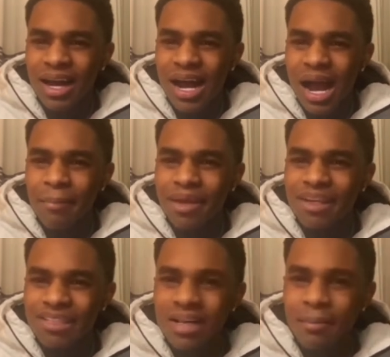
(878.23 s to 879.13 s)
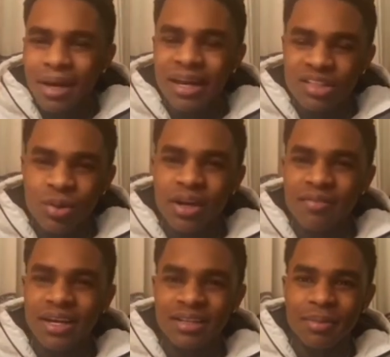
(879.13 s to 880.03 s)
I'm getting jumped by like 12
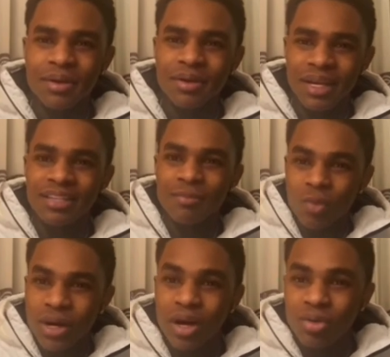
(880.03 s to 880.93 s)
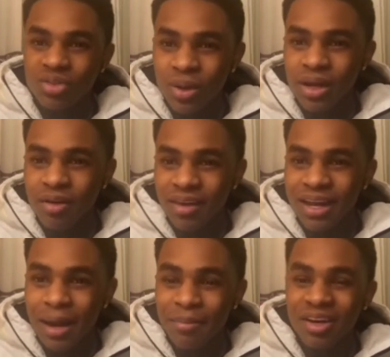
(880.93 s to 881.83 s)
niggas, bro. It's one on 12. Like,
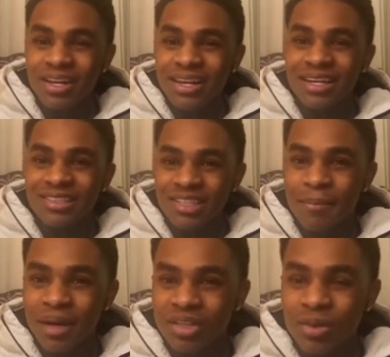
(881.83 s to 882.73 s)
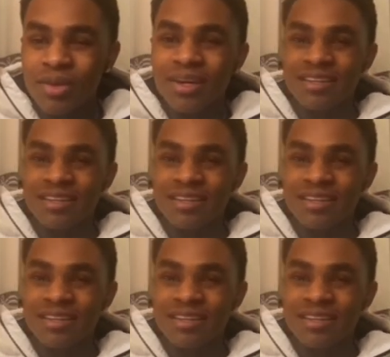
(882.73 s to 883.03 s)
I'm literally getting jumped by 12 niggas.